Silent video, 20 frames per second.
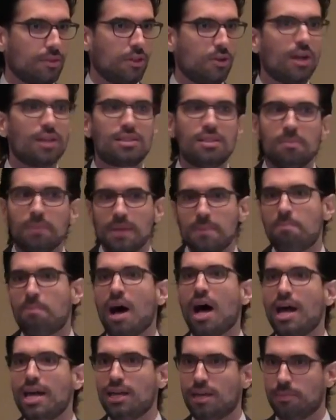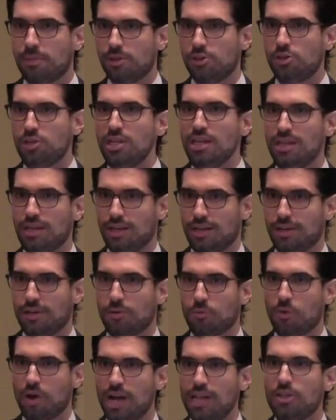You're not simply buying a machine,
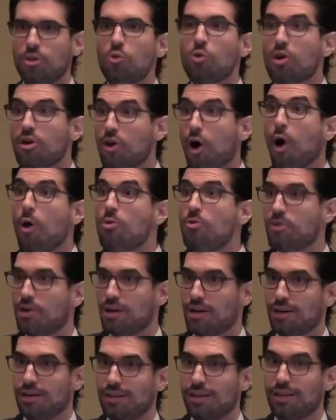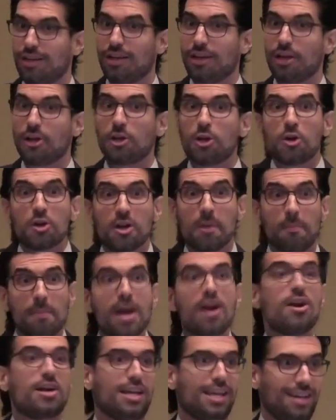right? You are an owner. You're an
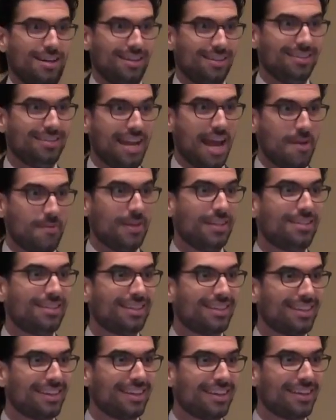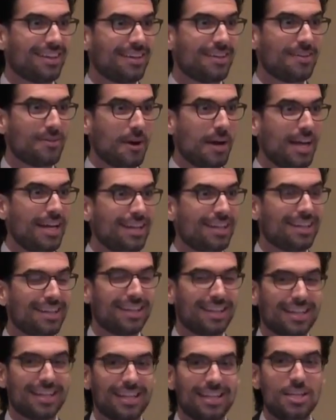American, damn it, right?
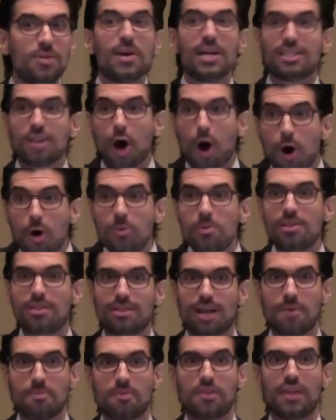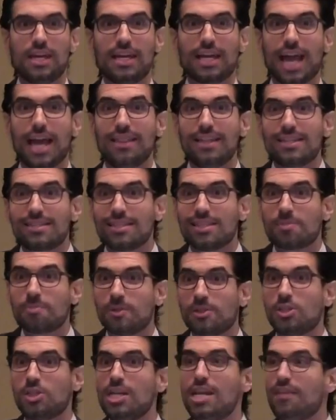You get to own something, and it's this
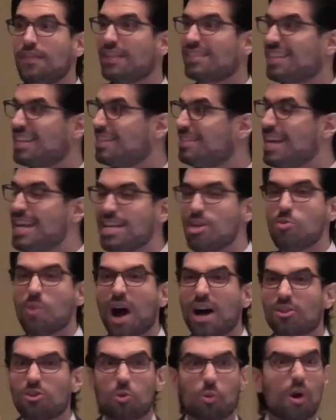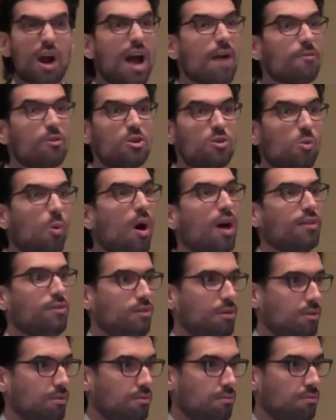machine that's going to take you out to wherever you want
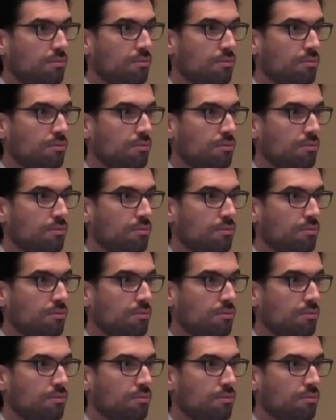to.